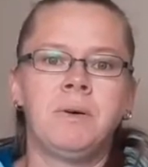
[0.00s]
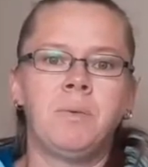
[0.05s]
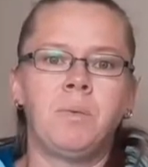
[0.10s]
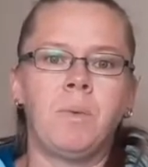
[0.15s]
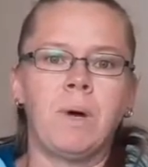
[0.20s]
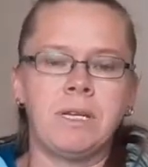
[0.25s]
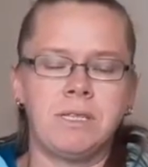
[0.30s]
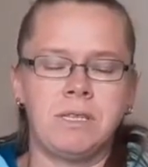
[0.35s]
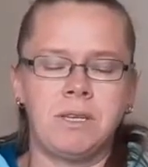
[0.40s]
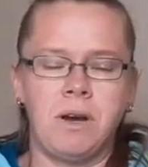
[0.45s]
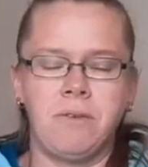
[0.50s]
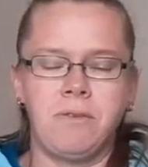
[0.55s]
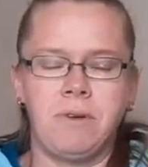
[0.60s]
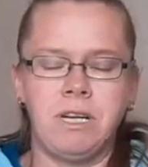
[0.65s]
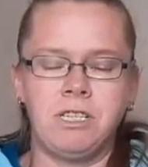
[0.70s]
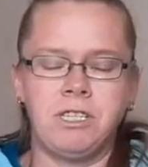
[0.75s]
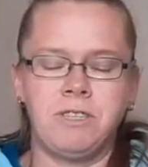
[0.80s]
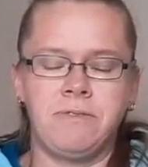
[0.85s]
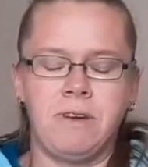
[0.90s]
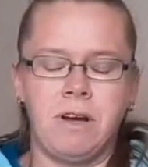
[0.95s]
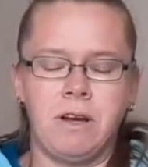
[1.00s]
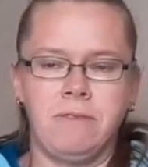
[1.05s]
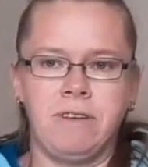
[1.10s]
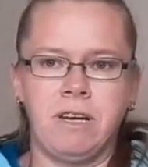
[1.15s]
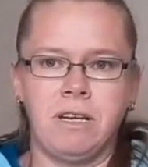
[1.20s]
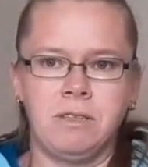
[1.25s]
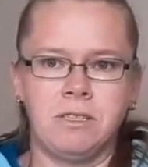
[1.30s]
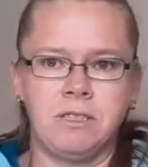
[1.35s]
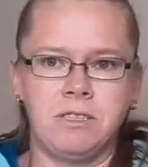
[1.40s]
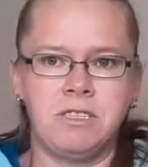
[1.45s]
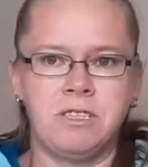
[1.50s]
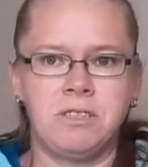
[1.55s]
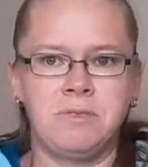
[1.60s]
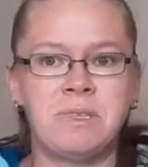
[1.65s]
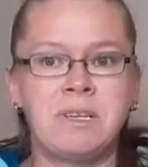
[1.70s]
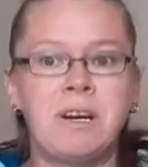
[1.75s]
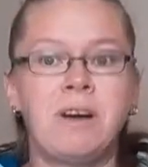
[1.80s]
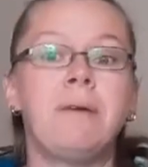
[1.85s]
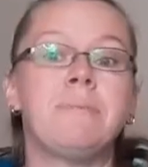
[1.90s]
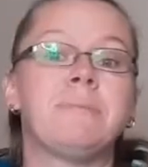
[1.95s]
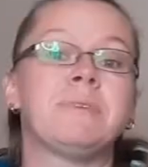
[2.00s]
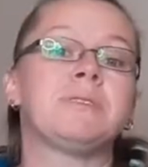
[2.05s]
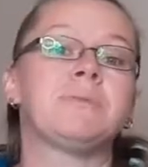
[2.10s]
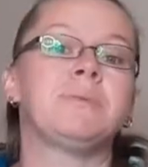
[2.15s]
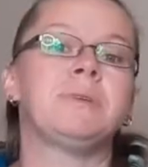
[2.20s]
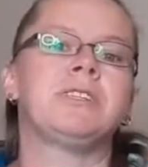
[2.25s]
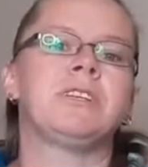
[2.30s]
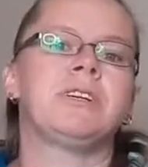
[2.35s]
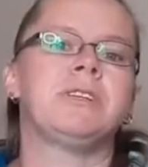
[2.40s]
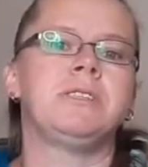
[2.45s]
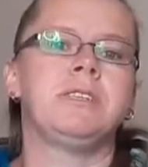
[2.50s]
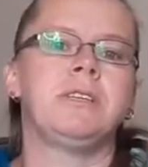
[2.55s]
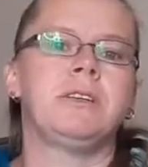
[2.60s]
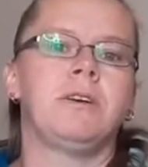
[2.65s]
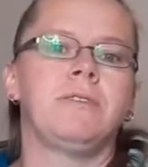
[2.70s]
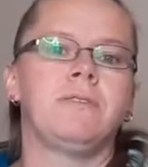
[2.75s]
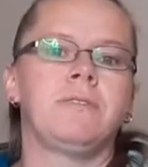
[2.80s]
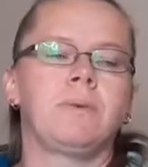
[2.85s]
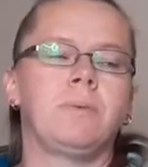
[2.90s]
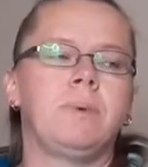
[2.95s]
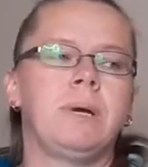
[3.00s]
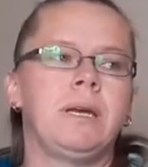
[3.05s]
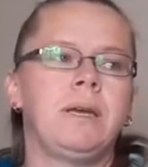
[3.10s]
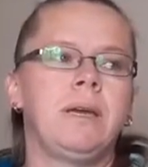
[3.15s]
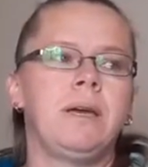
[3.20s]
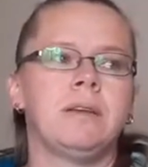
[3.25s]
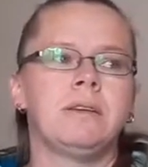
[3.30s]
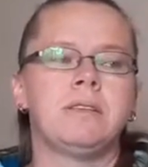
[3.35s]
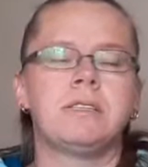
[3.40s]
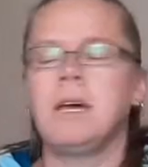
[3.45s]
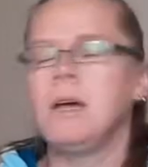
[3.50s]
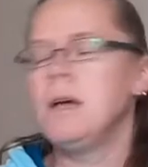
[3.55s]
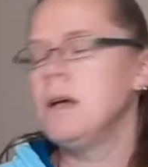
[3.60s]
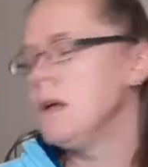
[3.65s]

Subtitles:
once I reach 500 subscribers, which I did over the weekend.